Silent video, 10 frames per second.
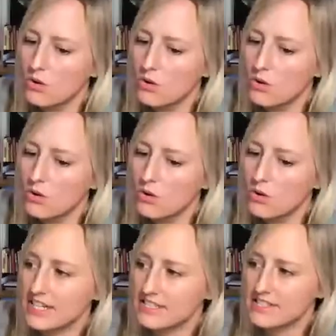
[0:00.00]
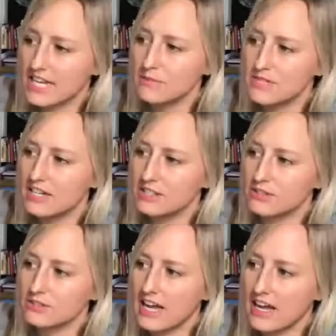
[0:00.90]
We saw that same 10-year
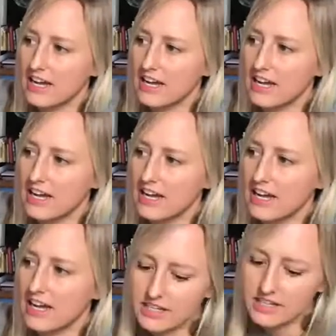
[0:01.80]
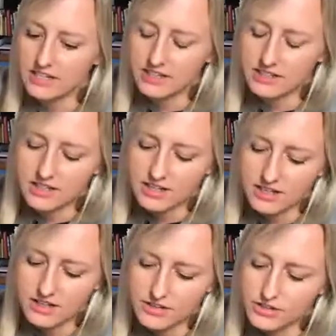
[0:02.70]
lag again in
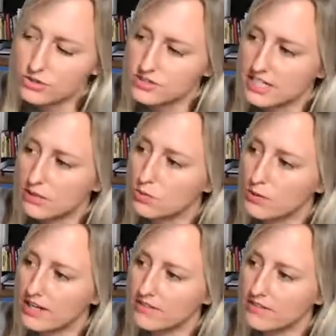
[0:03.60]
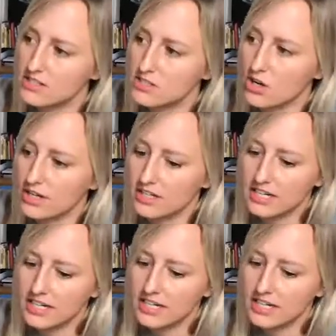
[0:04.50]
the NoSQL wave that started
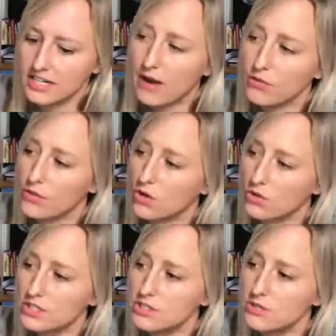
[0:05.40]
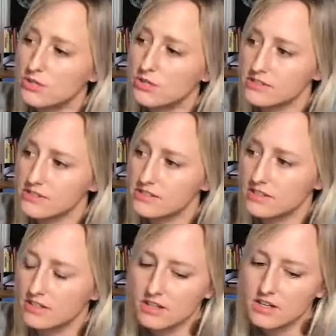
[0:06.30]
in about the early 2000s.
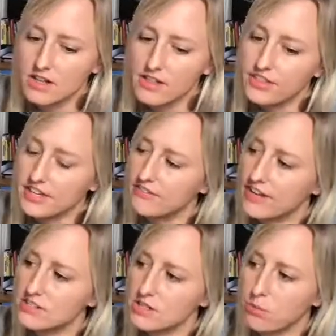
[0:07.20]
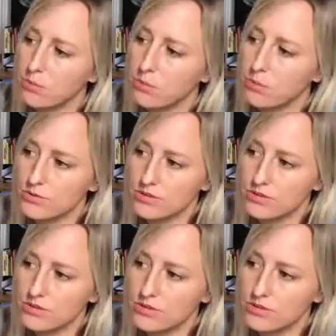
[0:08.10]
The event to point to
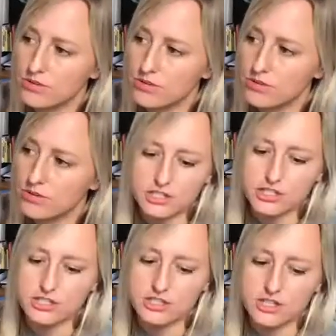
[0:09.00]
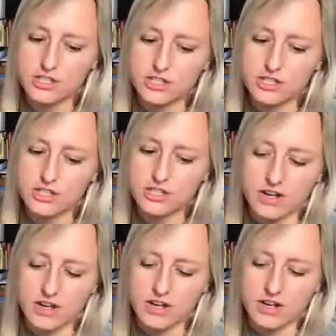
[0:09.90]
there is the introduction of
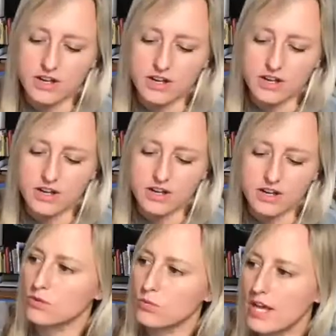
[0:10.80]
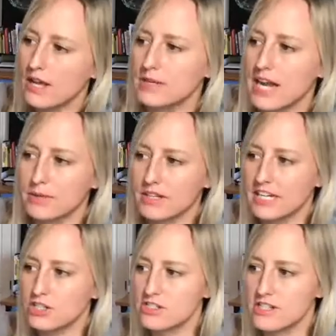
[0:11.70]
the internet and the web and
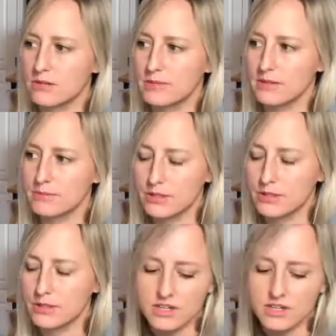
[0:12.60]
applications that are being built